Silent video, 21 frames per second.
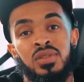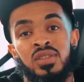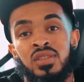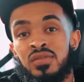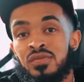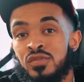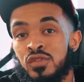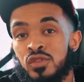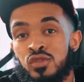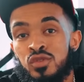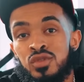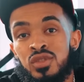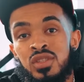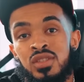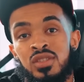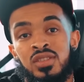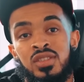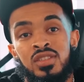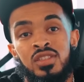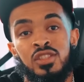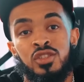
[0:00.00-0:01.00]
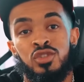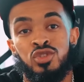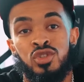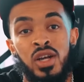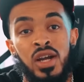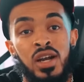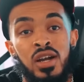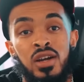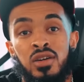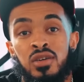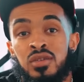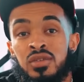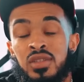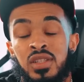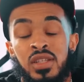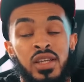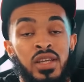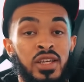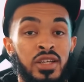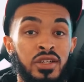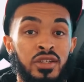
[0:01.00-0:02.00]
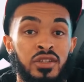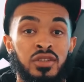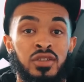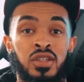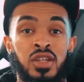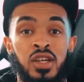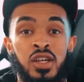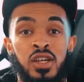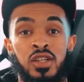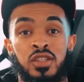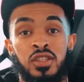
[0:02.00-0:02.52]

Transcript: the confusion, the trial, the error,